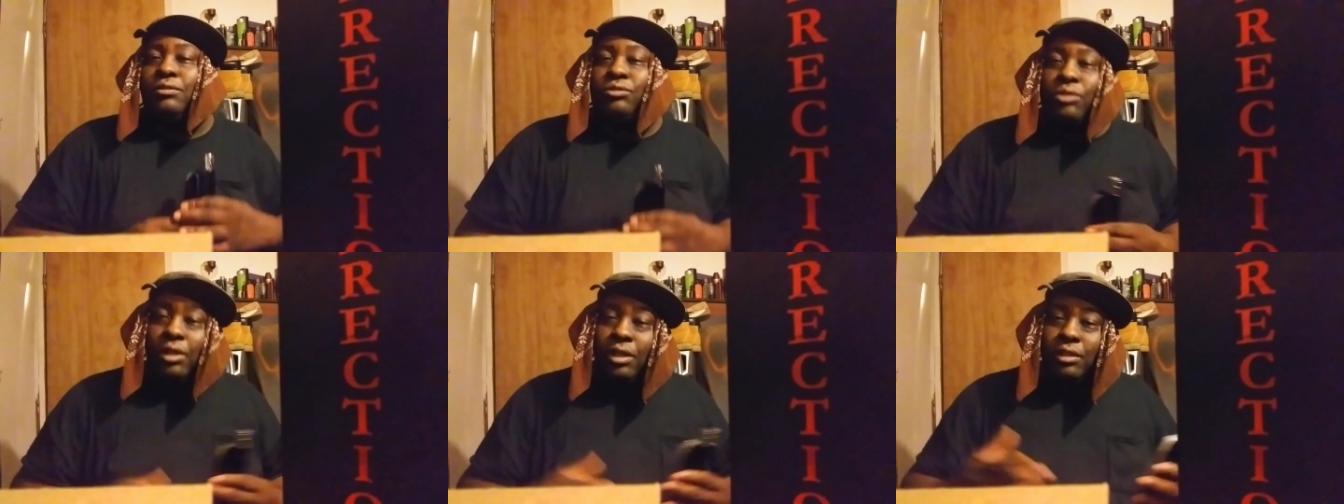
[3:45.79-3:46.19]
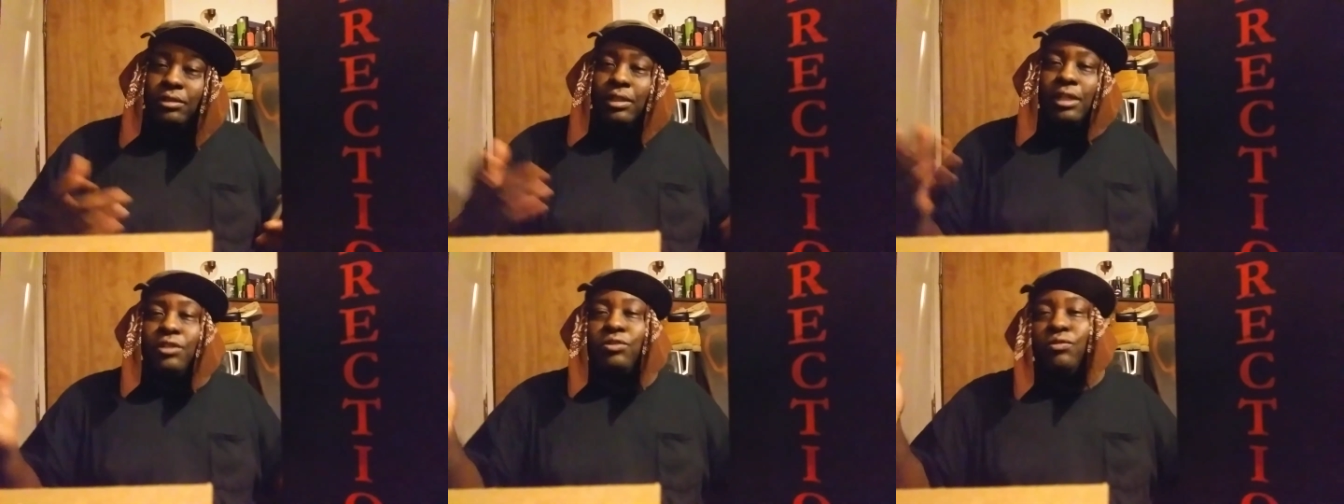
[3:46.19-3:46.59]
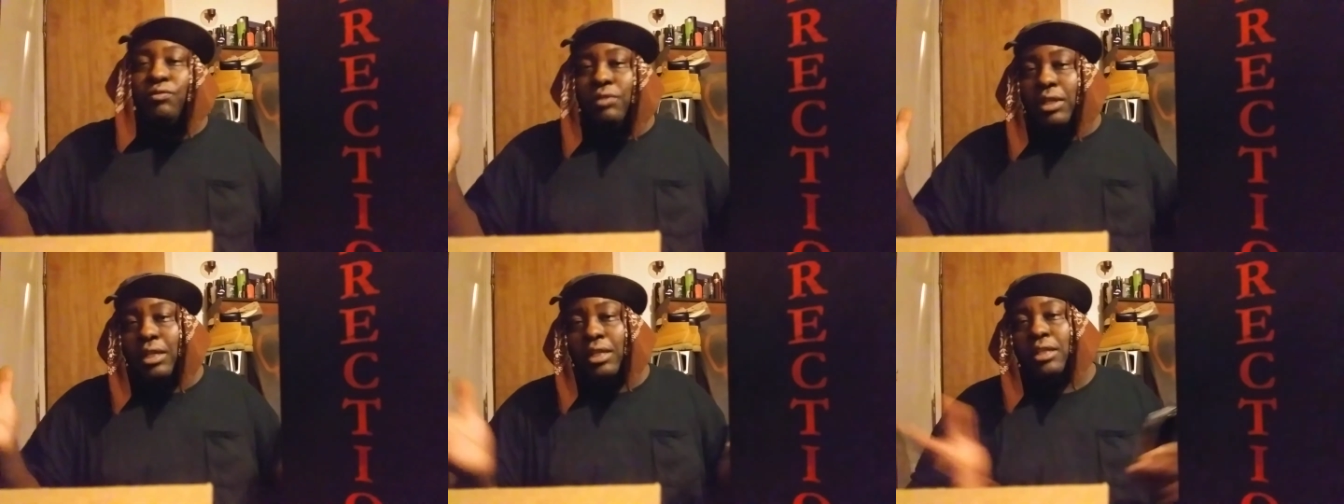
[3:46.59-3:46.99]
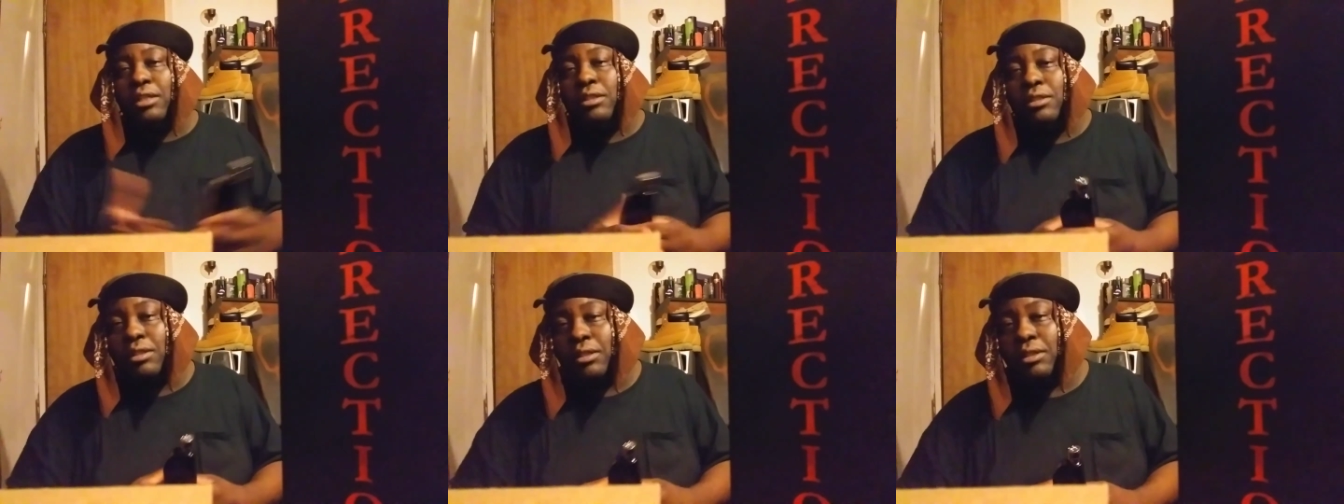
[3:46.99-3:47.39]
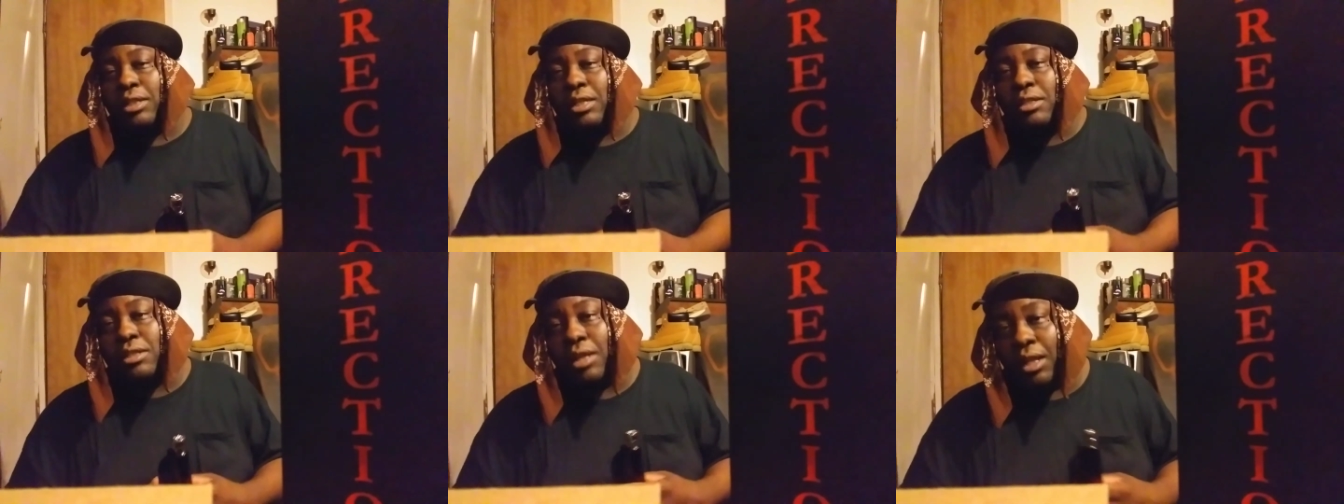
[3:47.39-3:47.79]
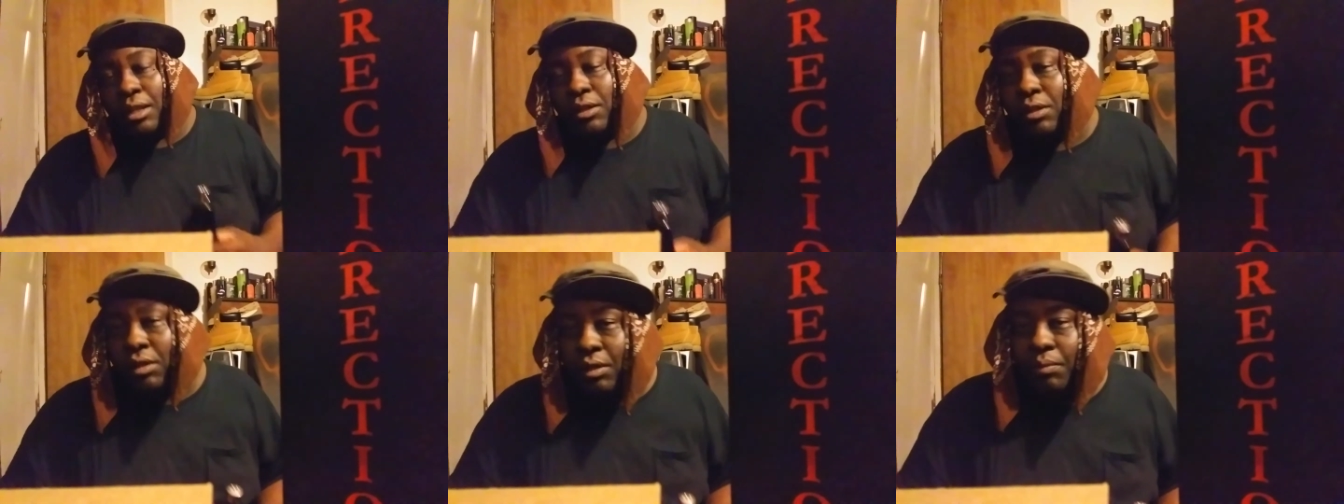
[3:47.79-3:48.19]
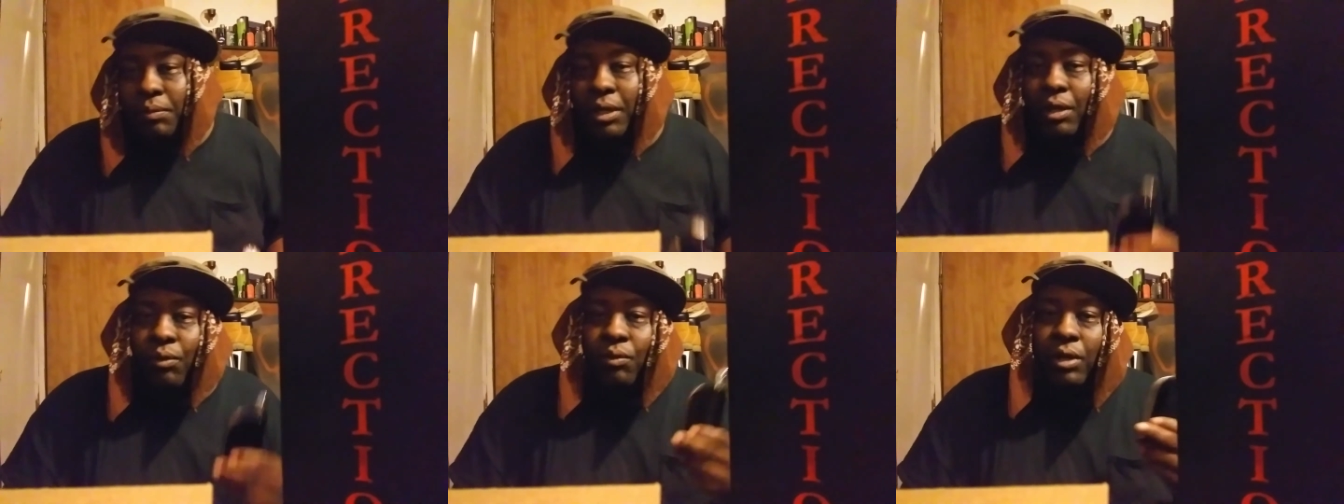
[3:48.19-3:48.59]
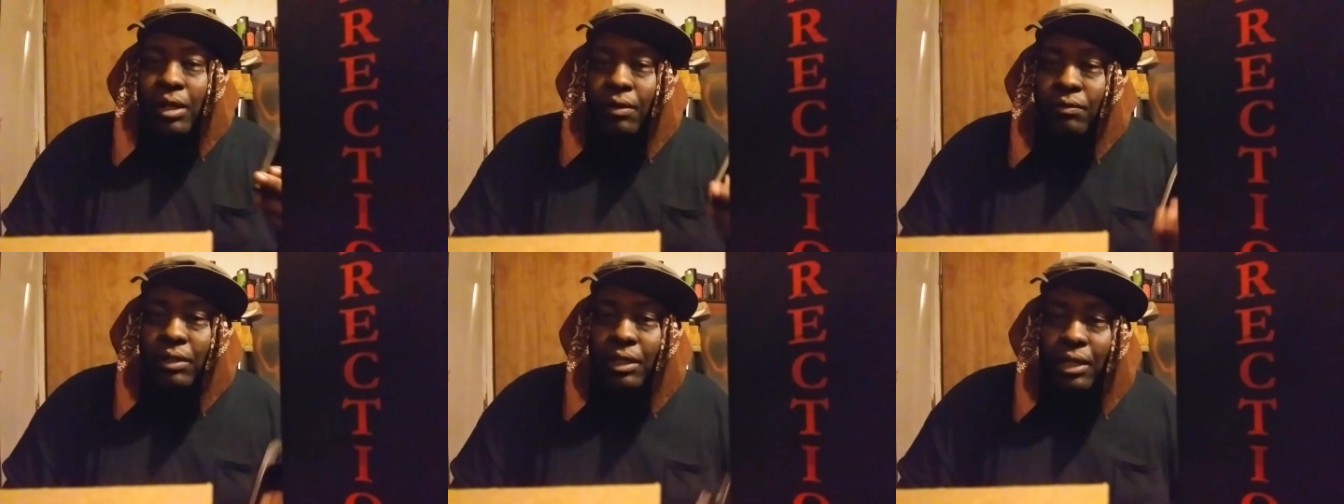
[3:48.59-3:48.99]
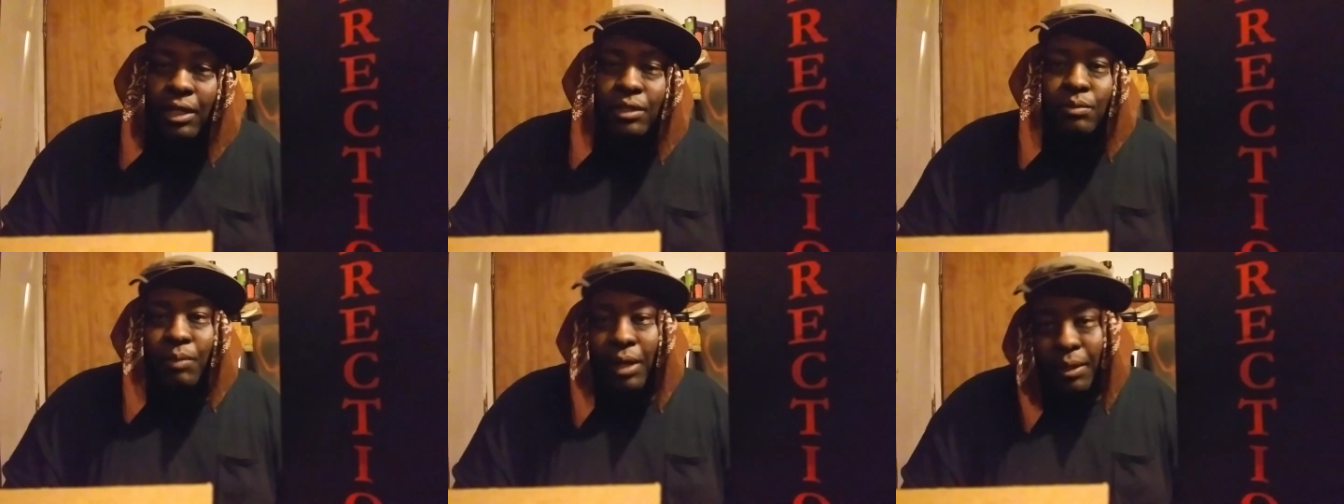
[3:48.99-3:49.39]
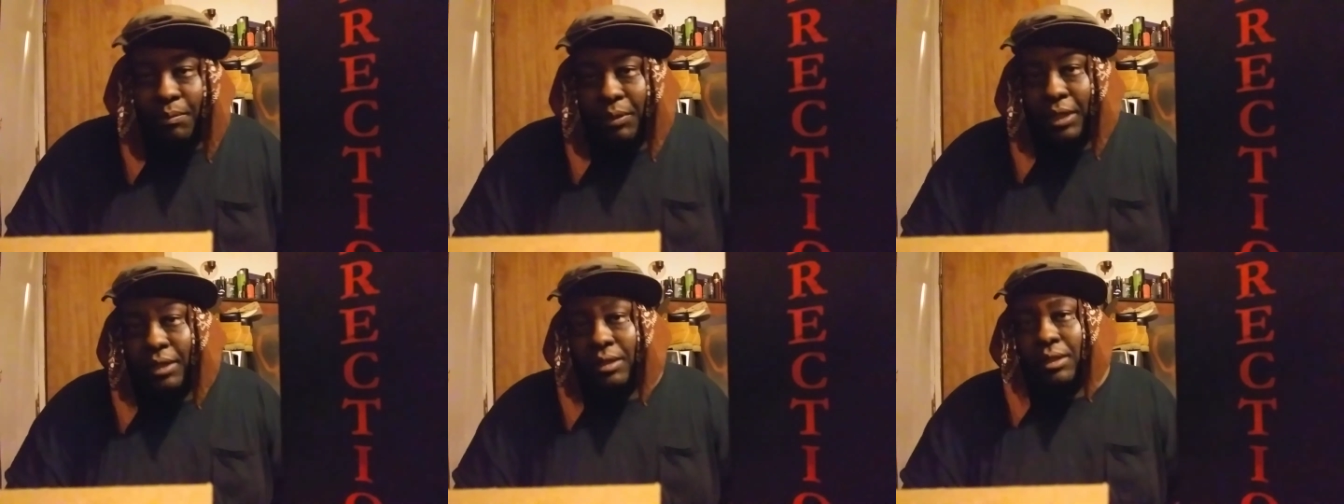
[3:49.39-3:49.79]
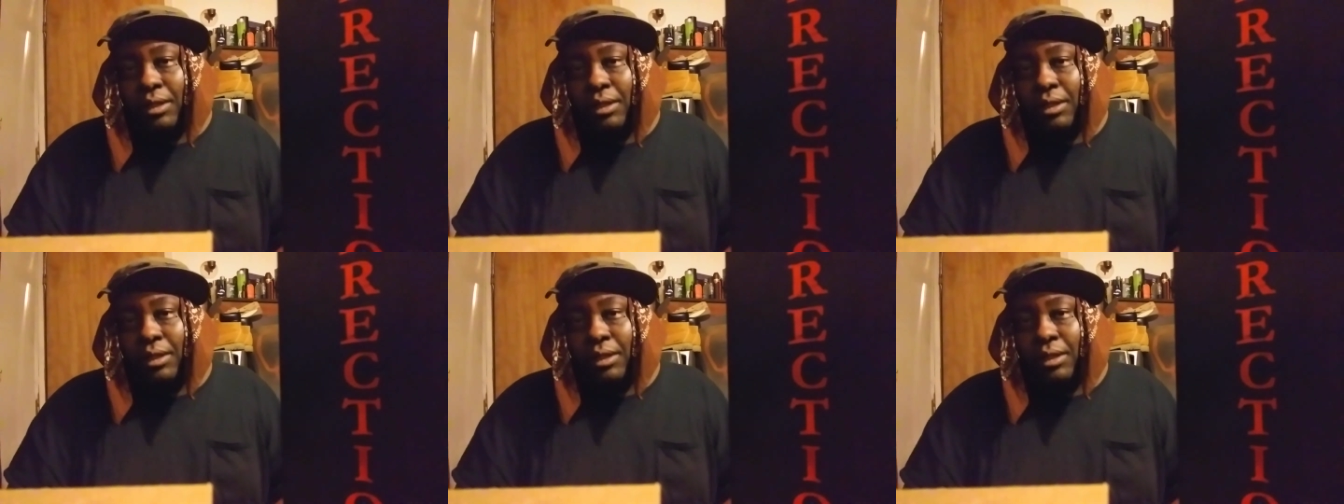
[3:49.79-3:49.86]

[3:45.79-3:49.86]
trucks, SUVs, detailing a little bit or whatever the case might be.